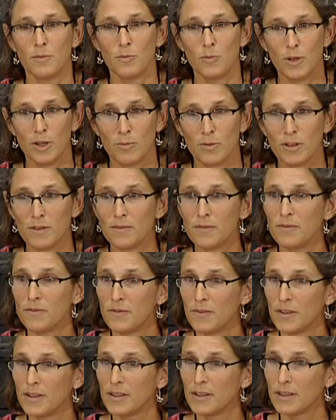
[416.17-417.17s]
women
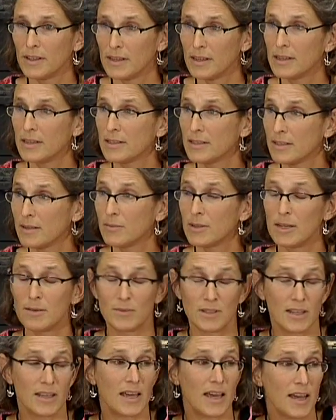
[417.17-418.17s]
feeling, and sometimes they